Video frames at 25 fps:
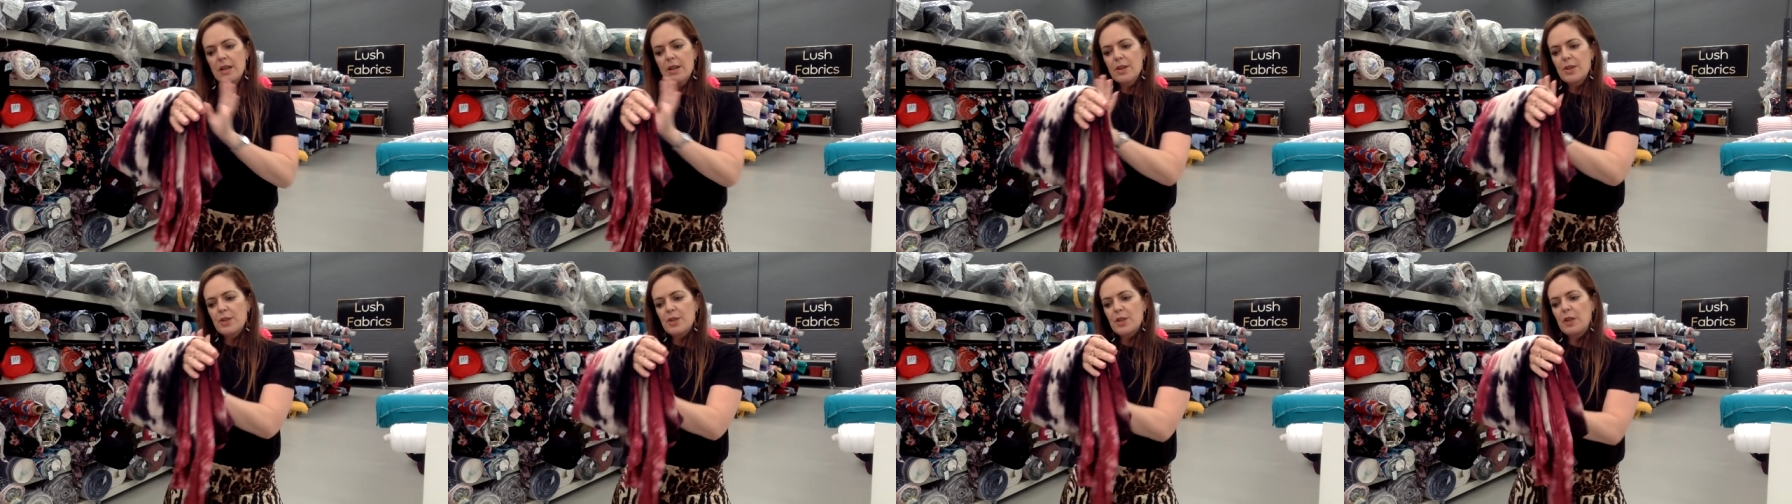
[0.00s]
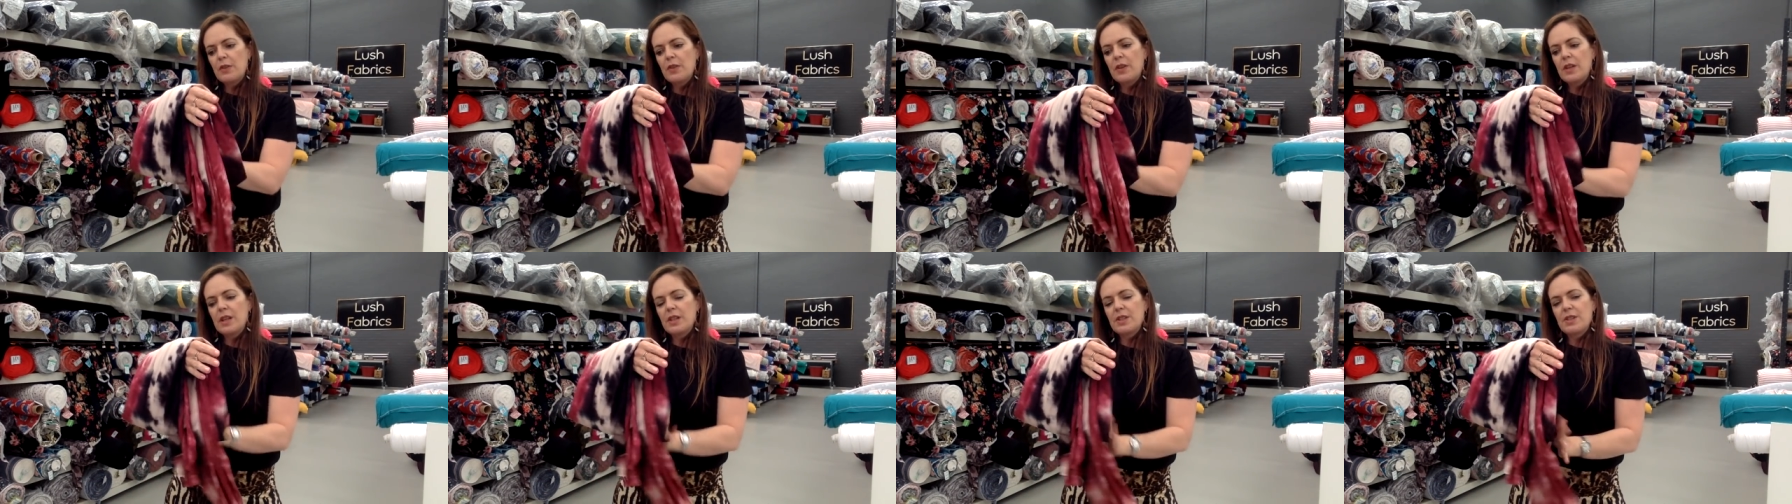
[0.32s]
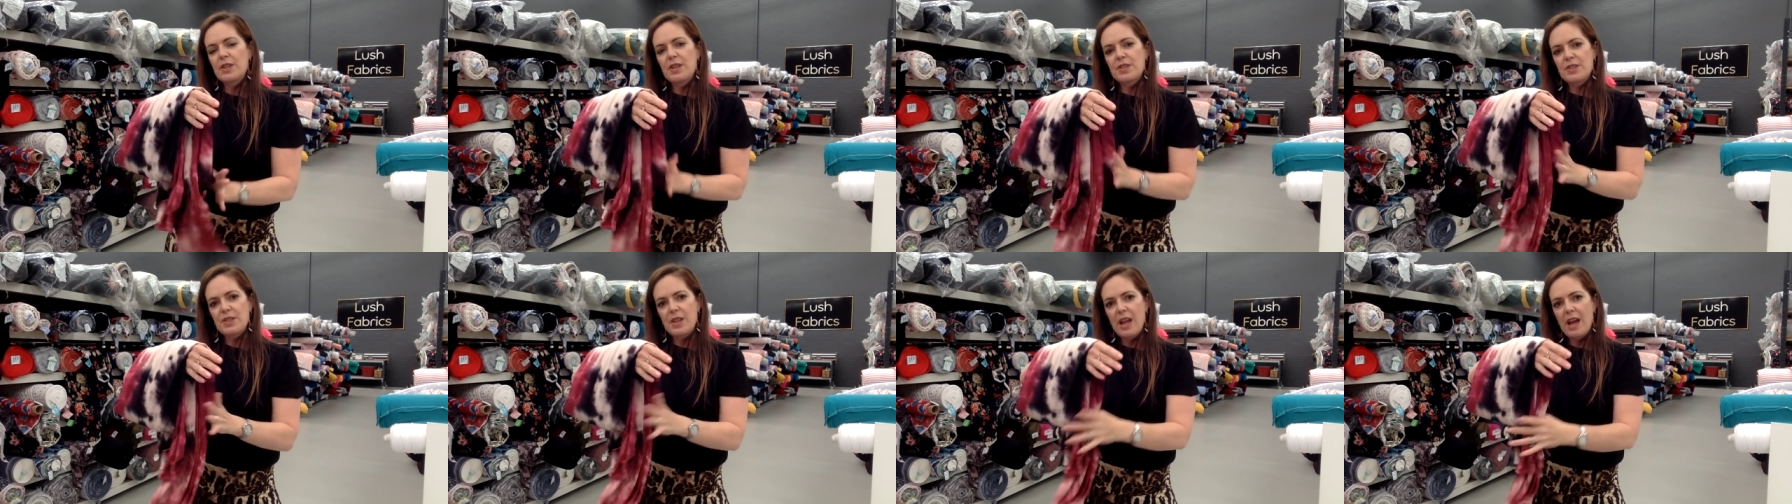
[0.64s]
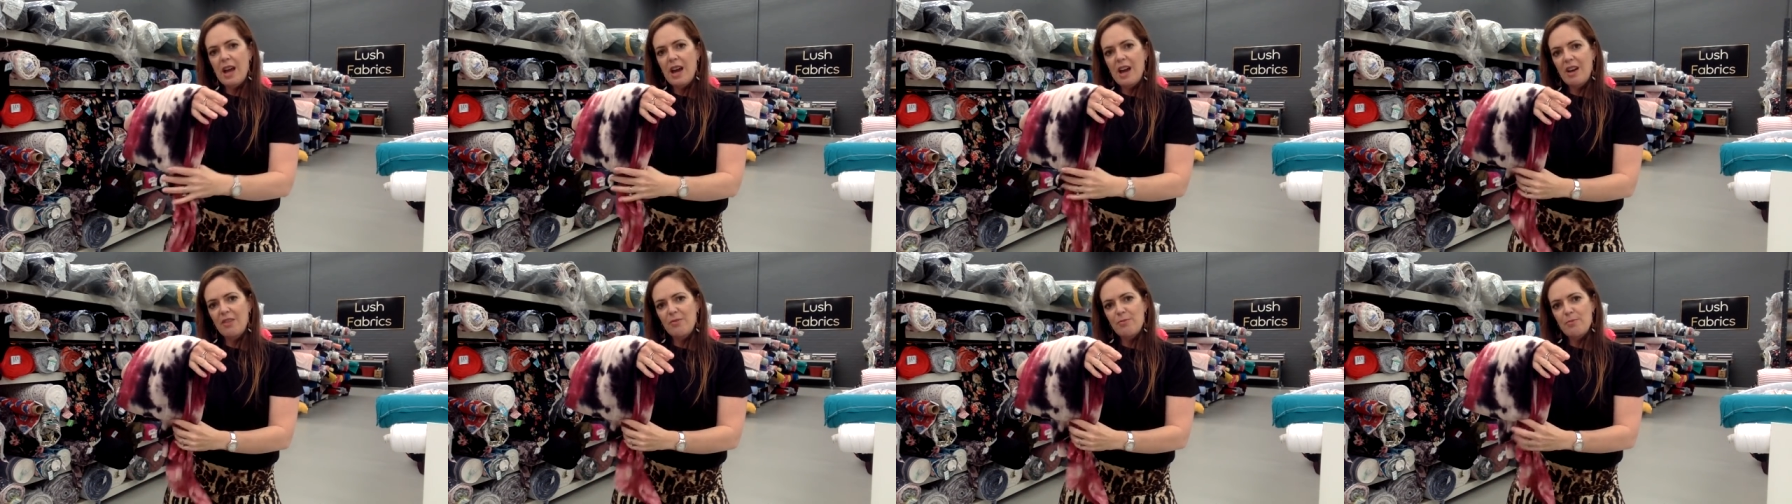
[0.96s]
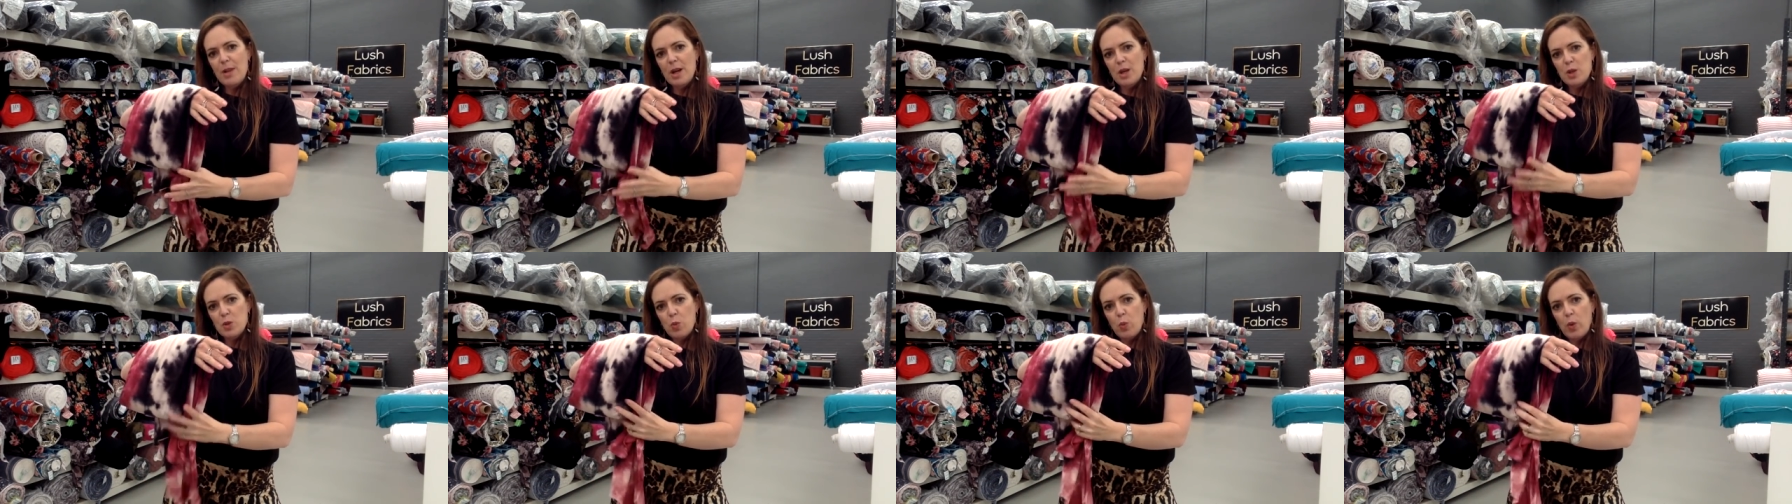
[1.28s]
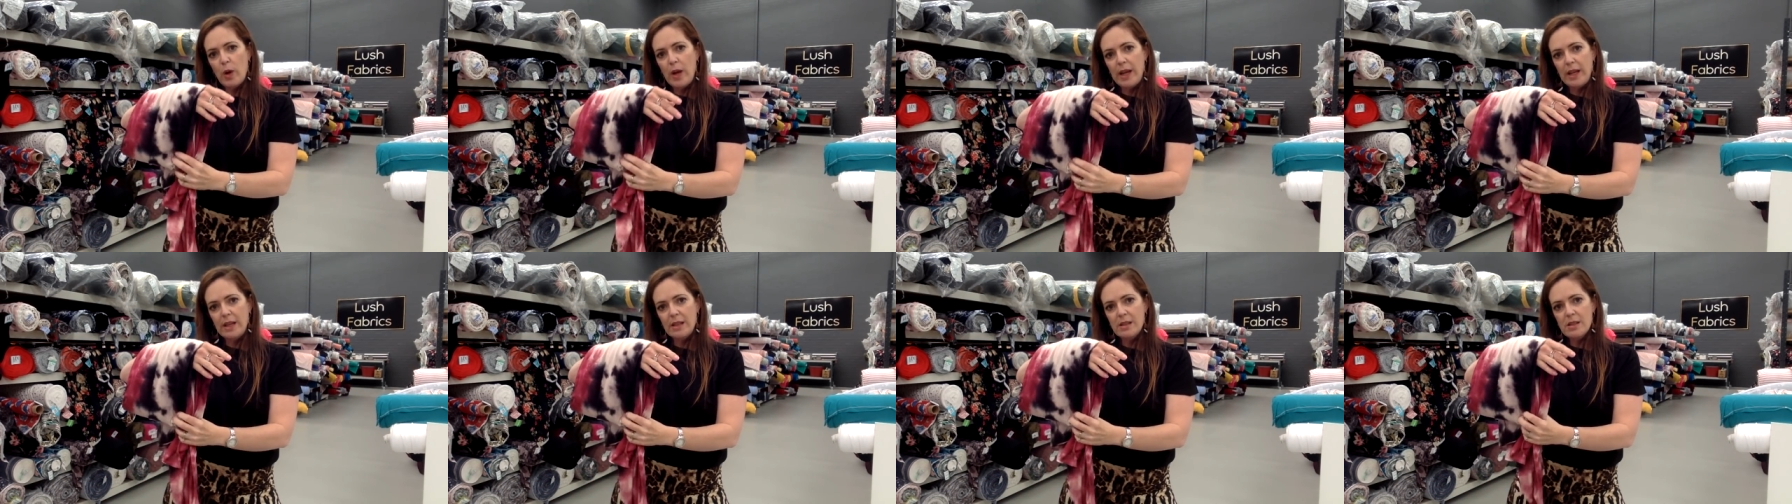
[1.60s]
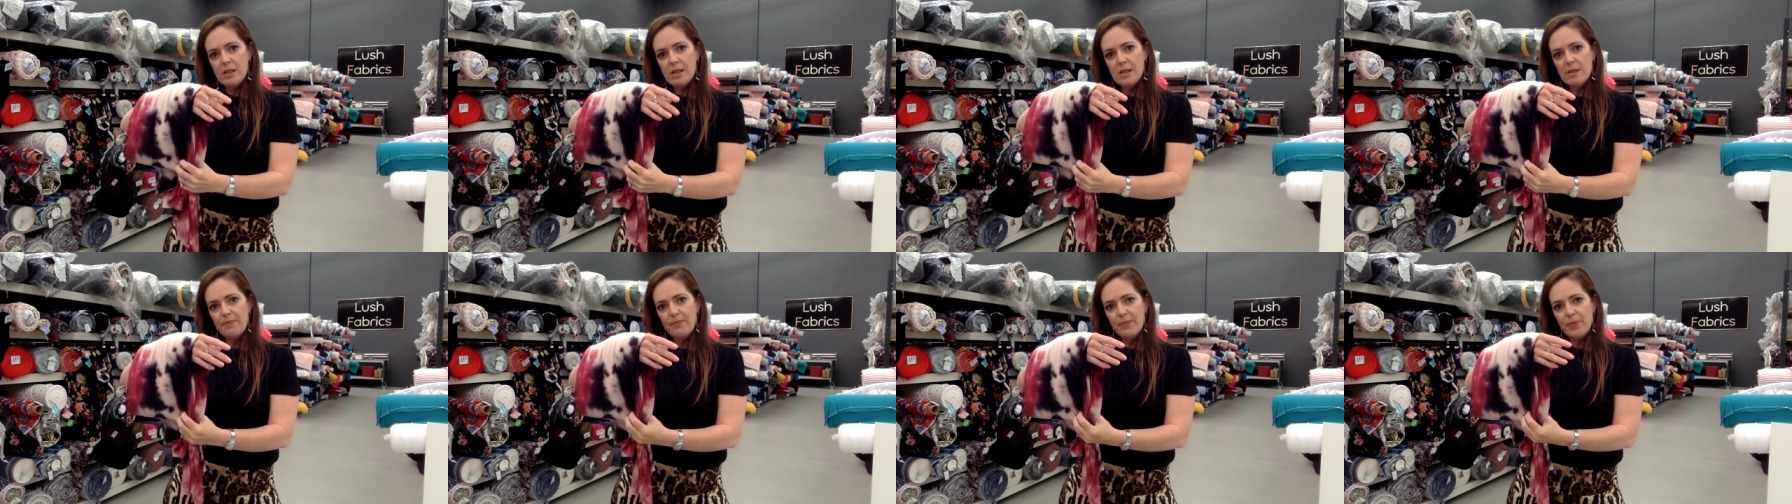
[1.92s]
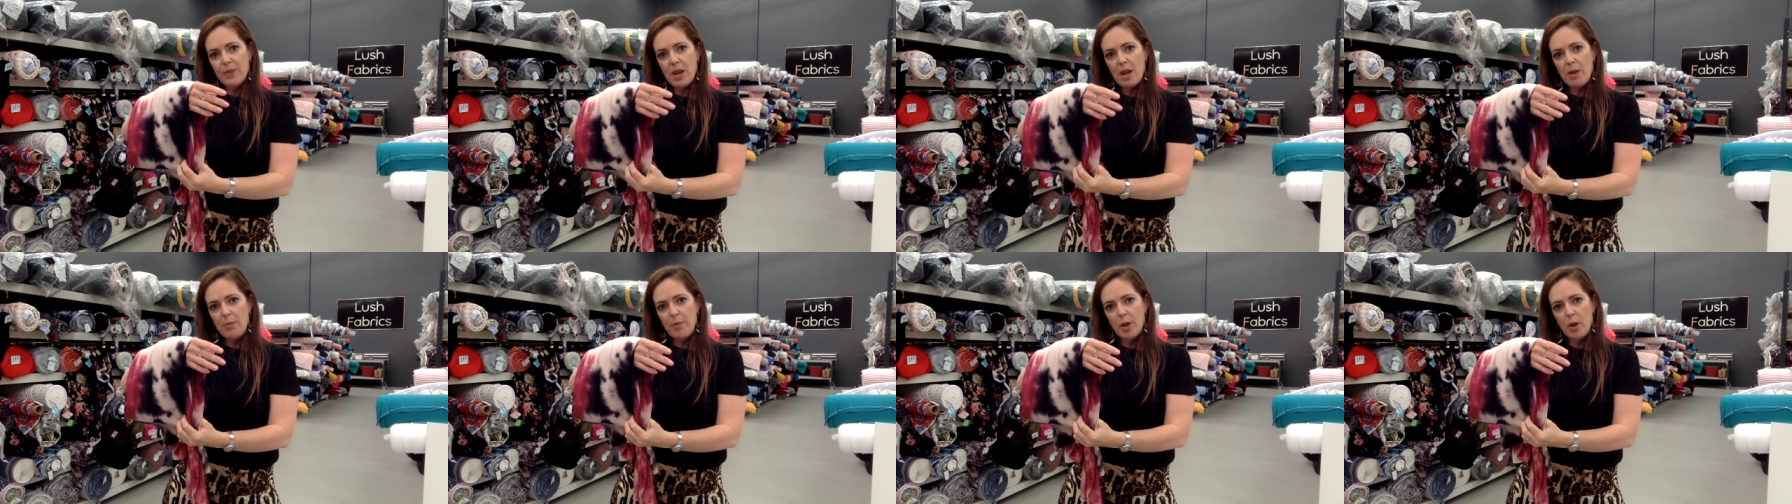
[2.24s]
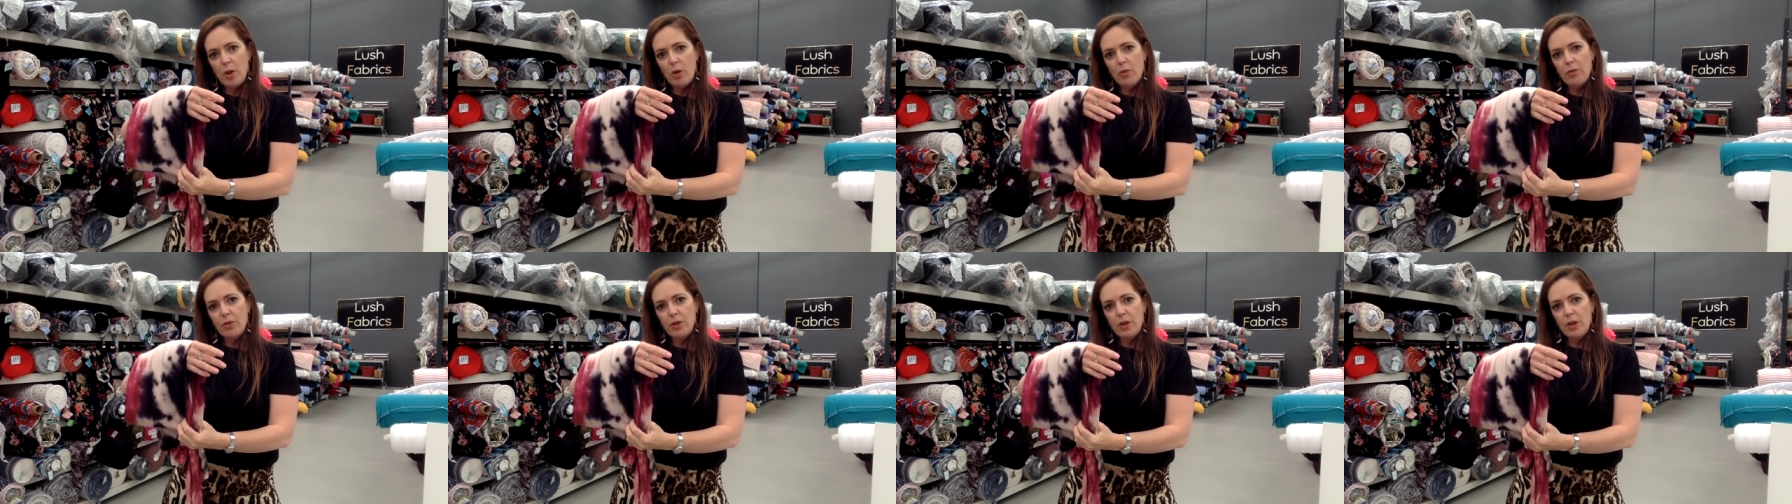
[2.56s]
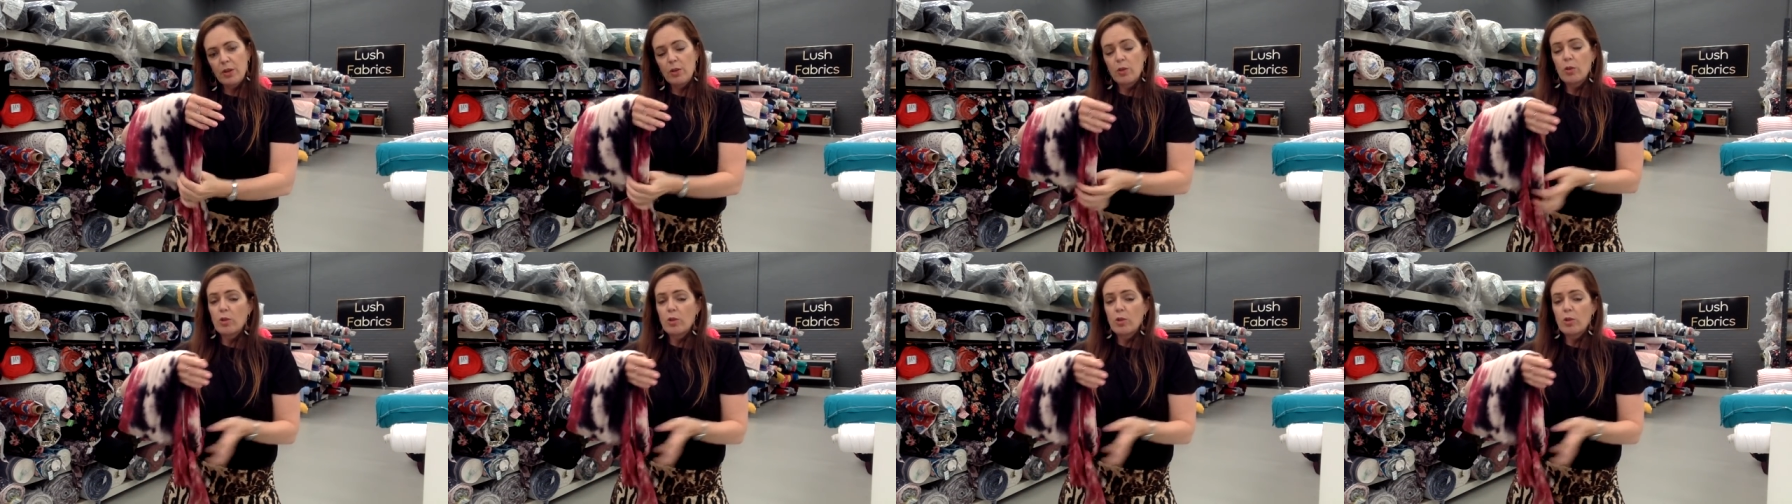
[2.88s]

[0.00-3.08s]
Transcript: so that it doesn't have much weight coming off it.